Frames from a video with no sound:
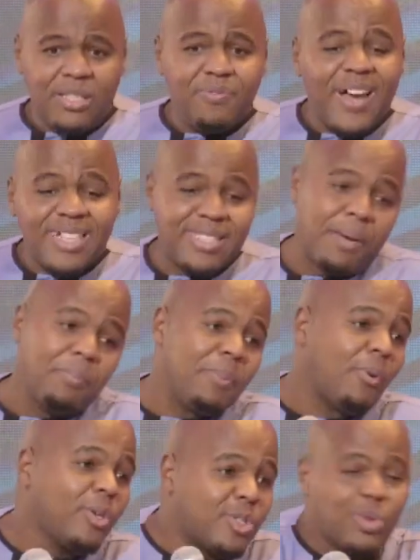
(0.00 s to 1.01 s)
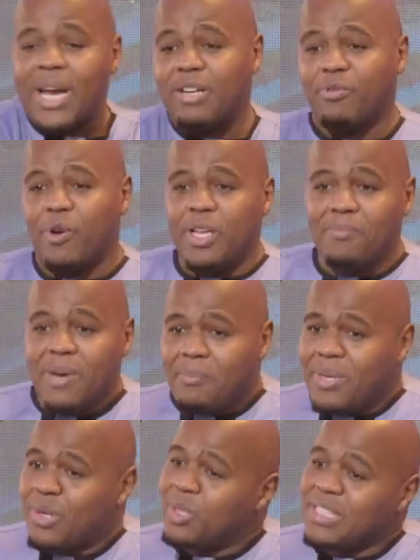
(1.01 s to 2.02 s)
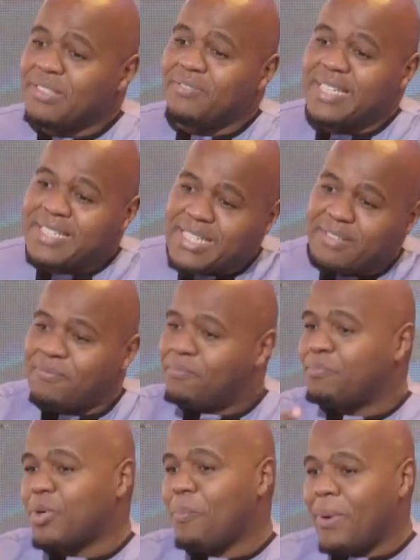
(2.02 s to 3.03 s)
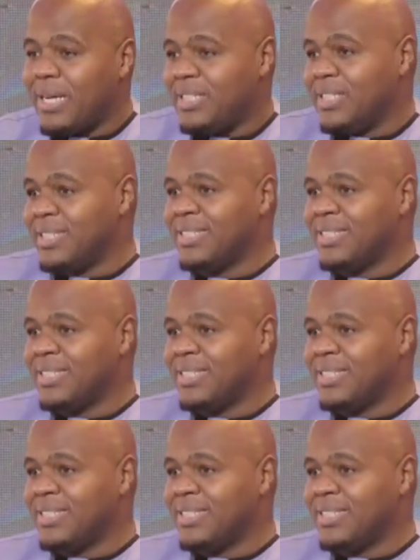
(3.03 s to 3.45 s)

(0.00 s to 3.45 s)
In fact, some people used to write for him. Maybe he couldn't even see properly.